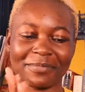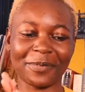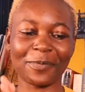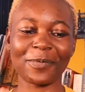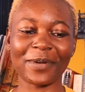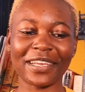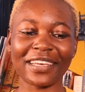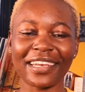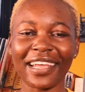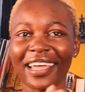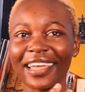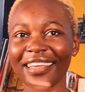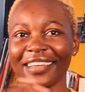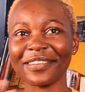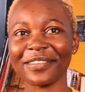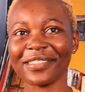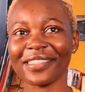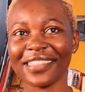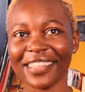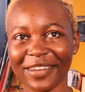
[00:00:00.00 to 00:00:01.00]
when I
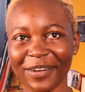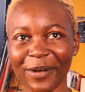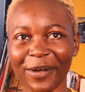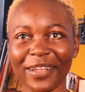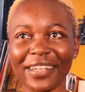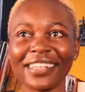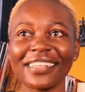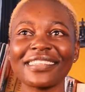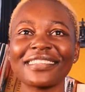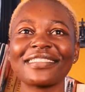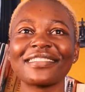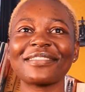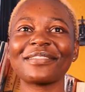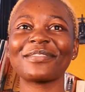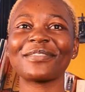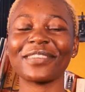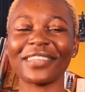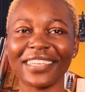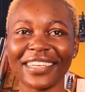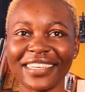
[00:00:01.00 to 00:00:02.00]
got the call to
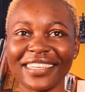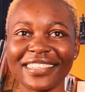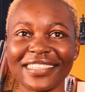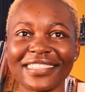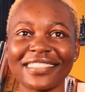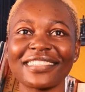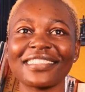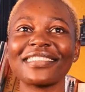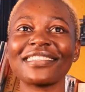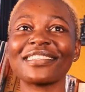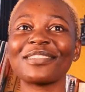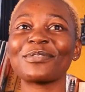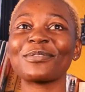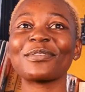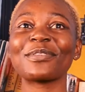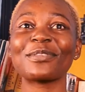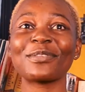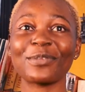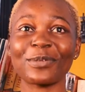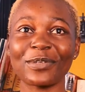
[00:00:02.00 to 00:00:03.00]
join chicks, it was
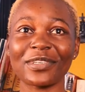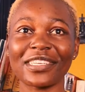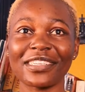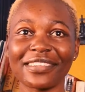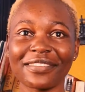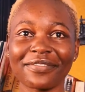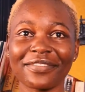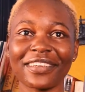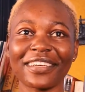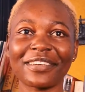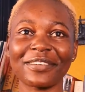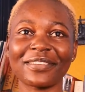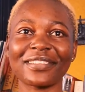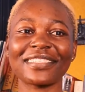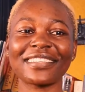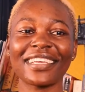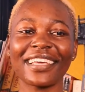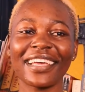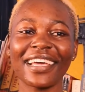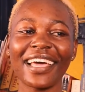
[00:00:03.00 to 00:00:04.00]
so relieving because
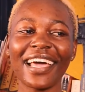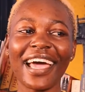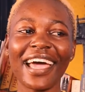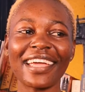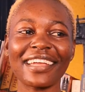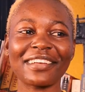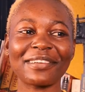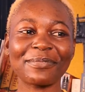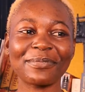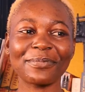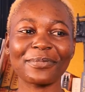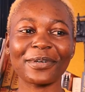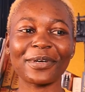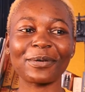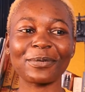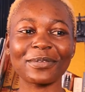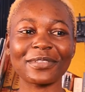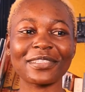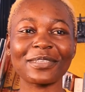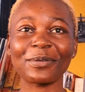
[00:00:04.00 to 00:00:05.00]
I remember I
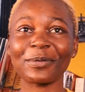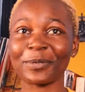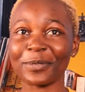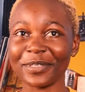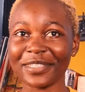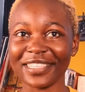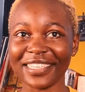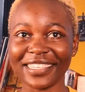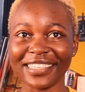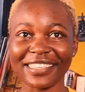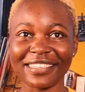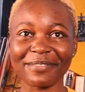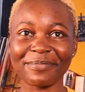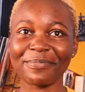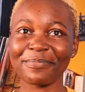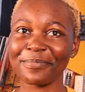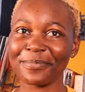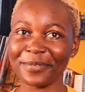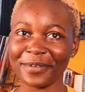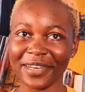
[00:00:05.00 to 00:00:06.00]
was constantly
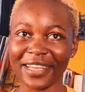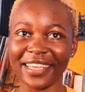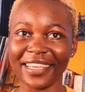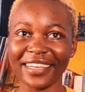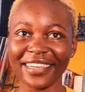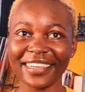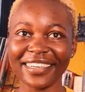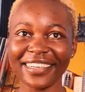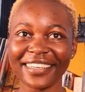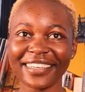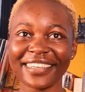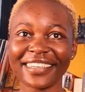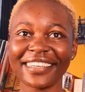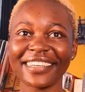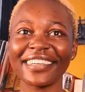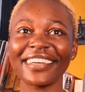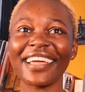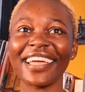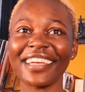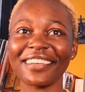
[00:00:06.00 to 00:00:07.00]
praying
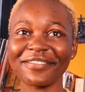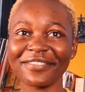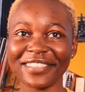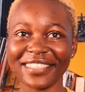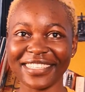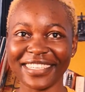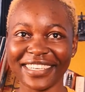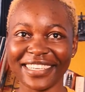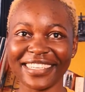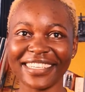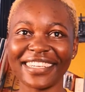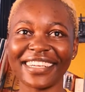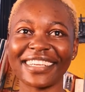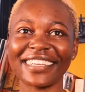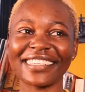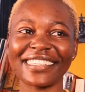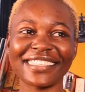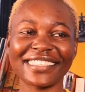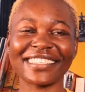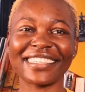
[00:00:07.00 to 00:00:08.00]
every day, like
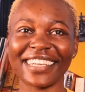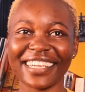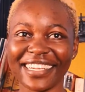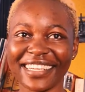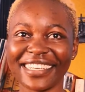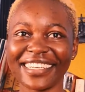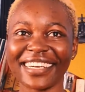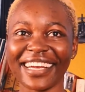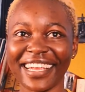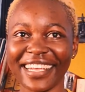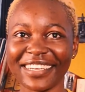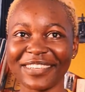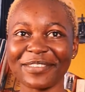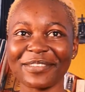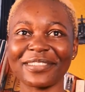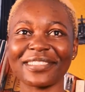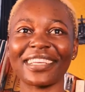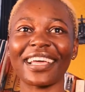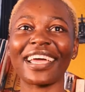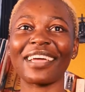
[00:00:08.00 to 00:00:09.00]
literally crying
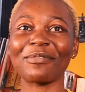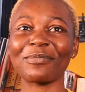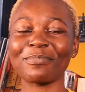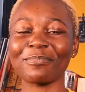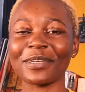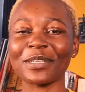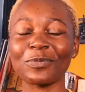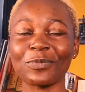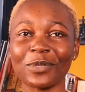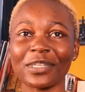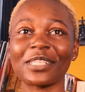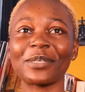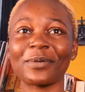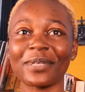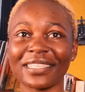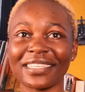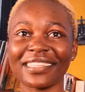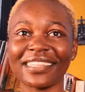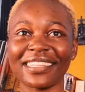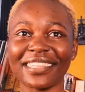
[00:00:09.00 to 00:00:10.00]
because I, I really
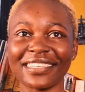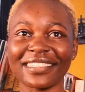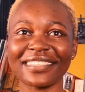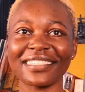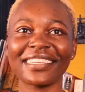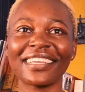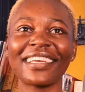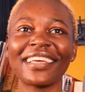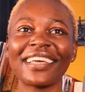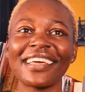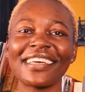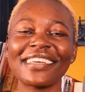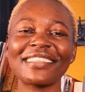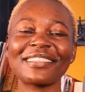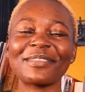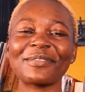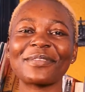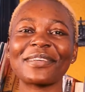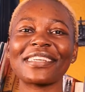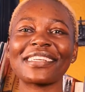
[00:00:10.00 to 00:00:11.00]
wanted this.
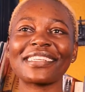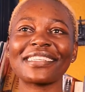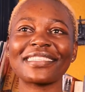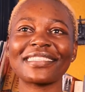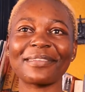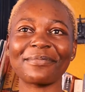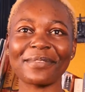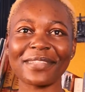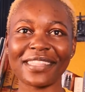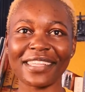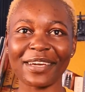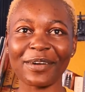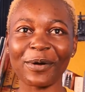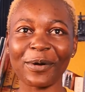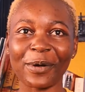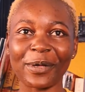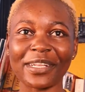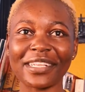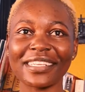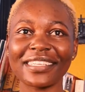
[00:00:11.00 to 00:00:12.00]
So when Samantha
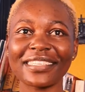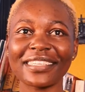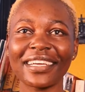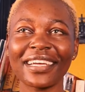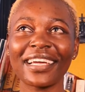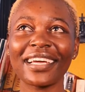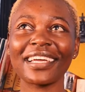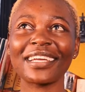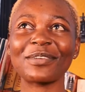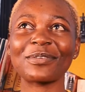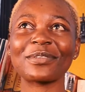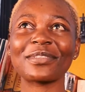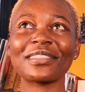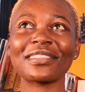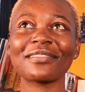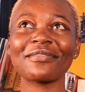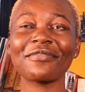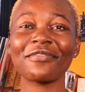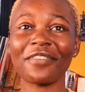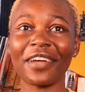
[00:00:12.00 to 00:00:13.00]
called, it was
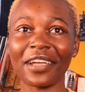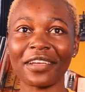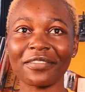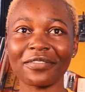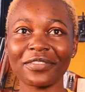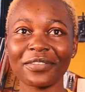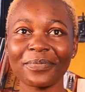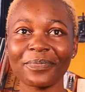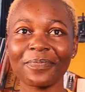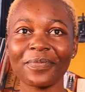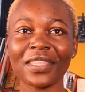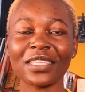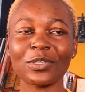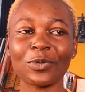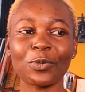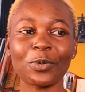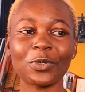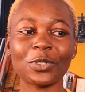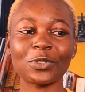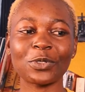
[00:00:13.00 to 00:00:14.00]
five. So
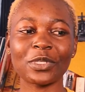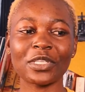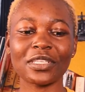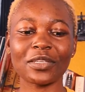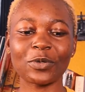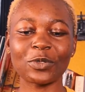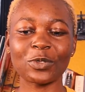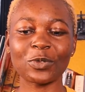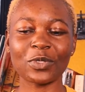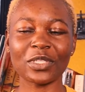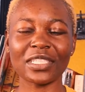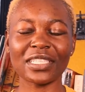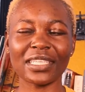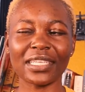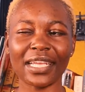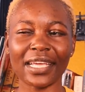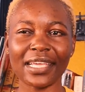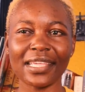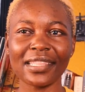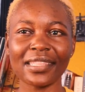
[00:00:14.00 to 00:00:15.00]
we were told on
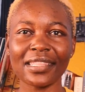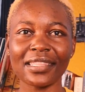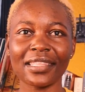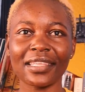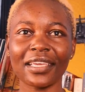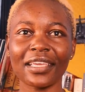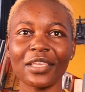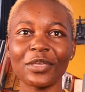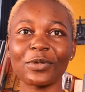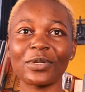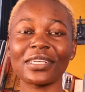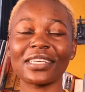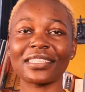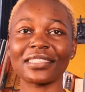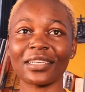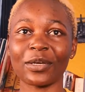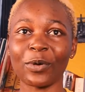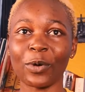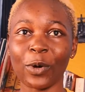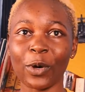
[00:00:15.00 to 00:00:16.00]
29th, you'll get
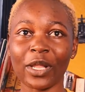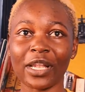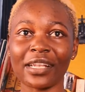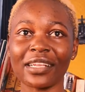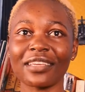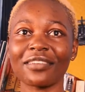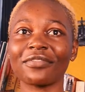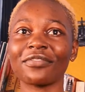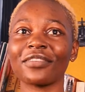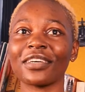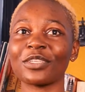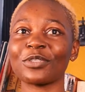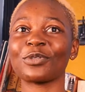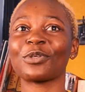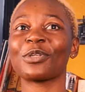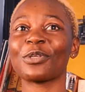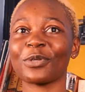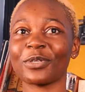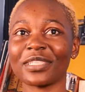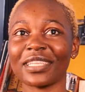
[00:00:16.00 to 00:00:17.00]
a call if at all
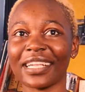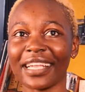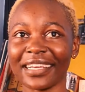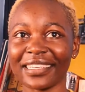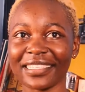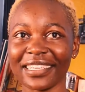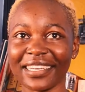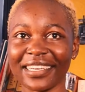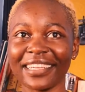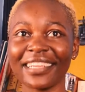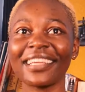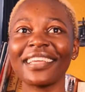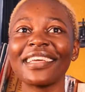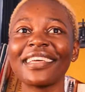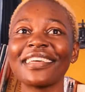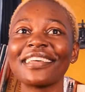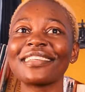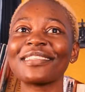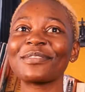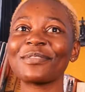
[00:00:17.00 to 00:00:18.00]
you're selected.
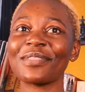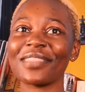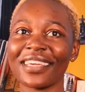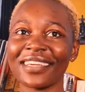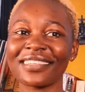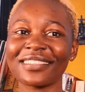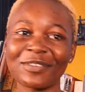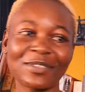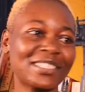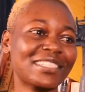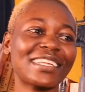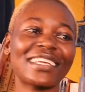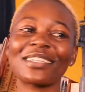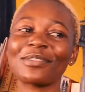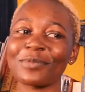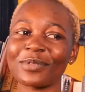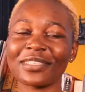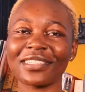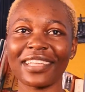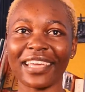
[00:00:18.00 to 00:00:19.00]
So that 29th
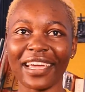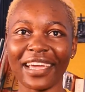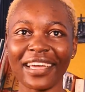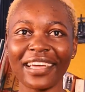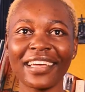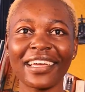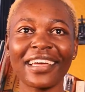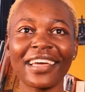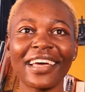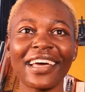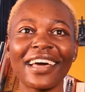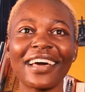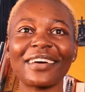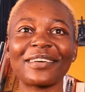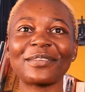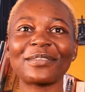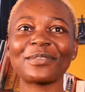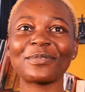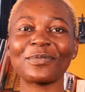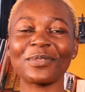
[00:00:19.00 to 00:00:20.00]
was there. I
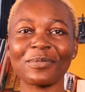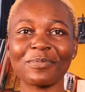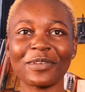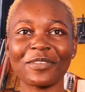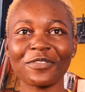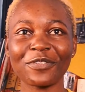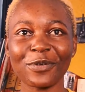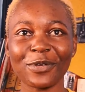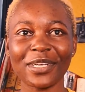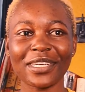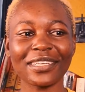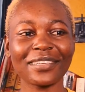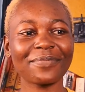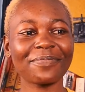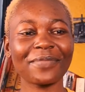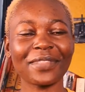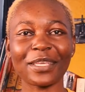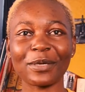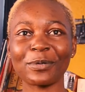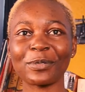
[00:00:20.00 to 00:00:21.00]
was with my phone
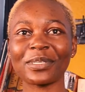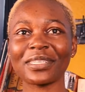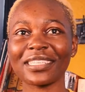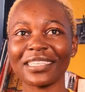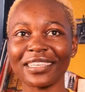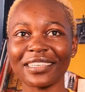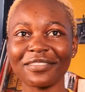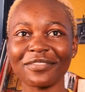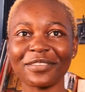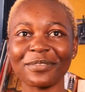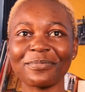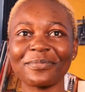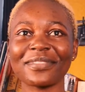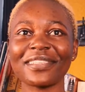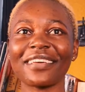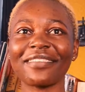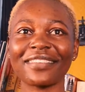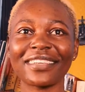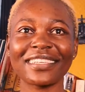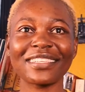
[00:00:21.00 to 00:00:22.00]
the whole day from
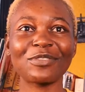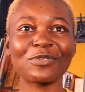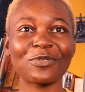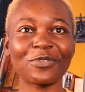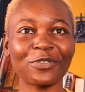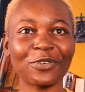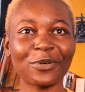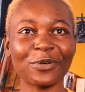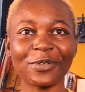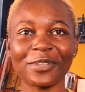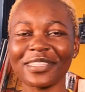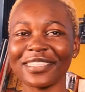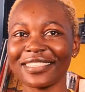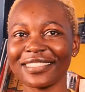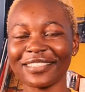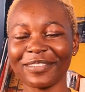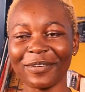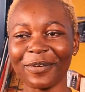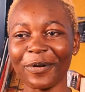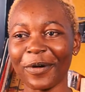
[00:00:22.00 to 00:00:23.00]
7 to 4, there's
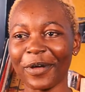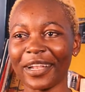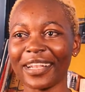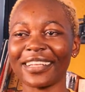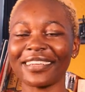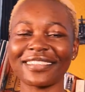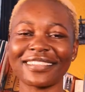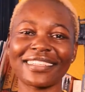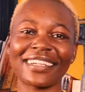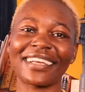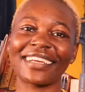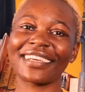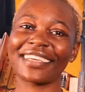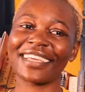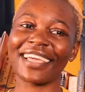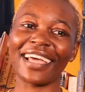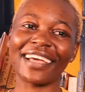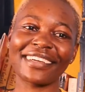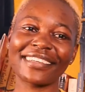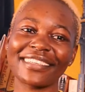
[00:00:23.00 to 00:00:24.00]
no call. I was like,
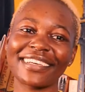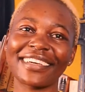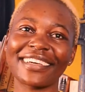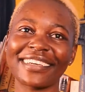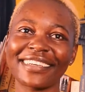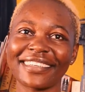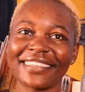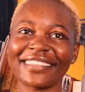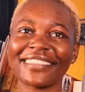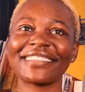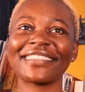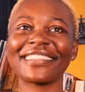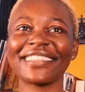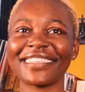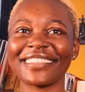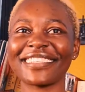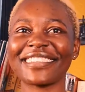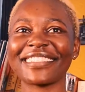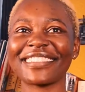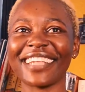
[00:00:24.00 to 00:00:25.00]
yeah, uh,
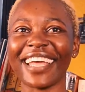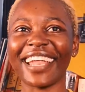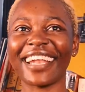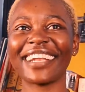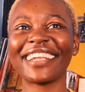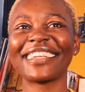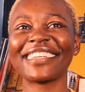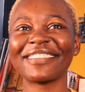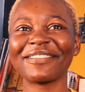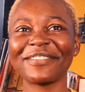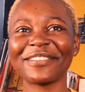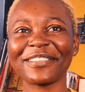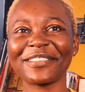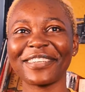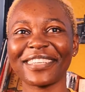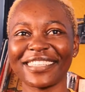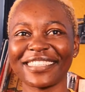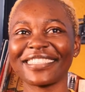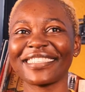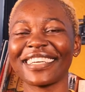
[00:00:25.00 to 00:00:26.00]
this is done. I'm not
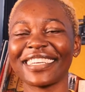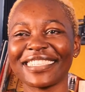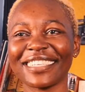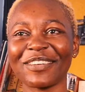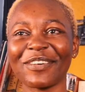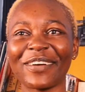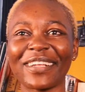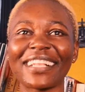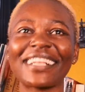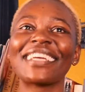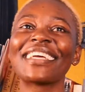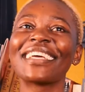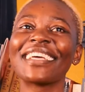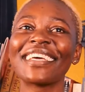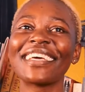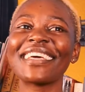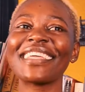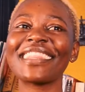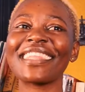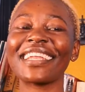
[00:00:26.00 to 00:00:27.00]
going to get a call.
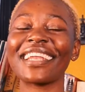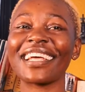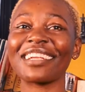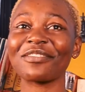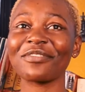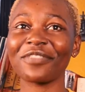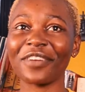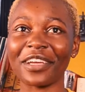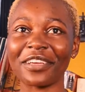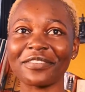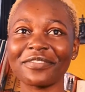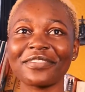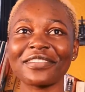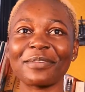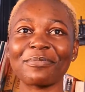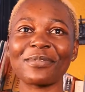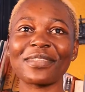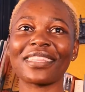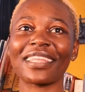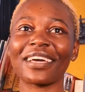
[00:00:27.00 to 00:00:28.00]
Then at five,
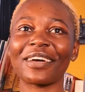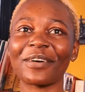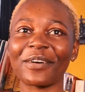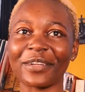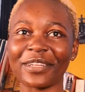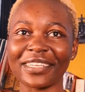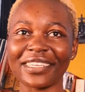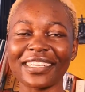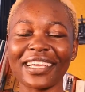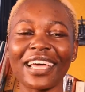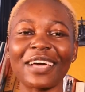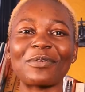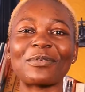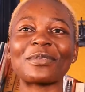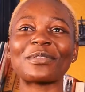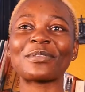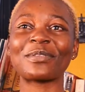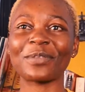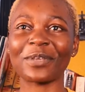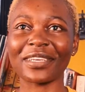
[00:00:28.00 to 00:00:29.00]
Samantha called. I was
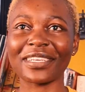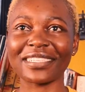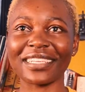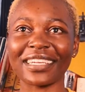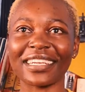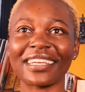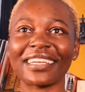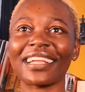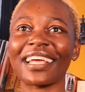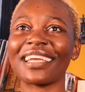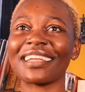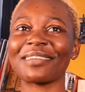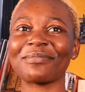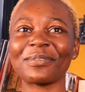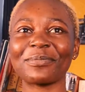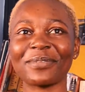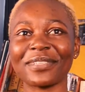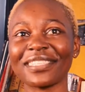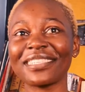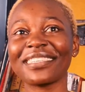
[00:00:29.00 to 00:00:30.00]
so excited. I
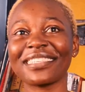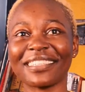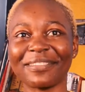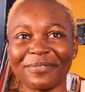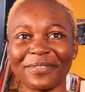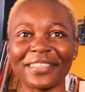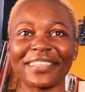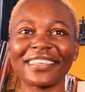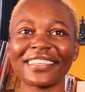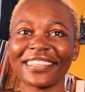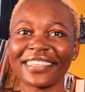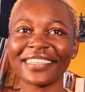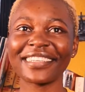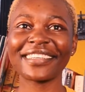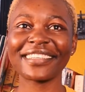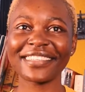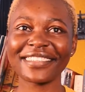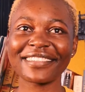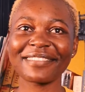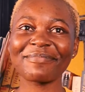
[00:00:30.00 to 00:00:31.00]
remember screaming.
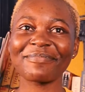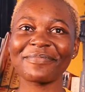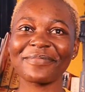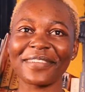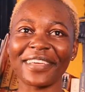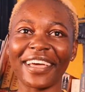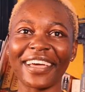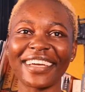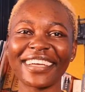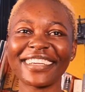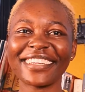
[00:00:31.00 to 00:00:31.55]
Yeah.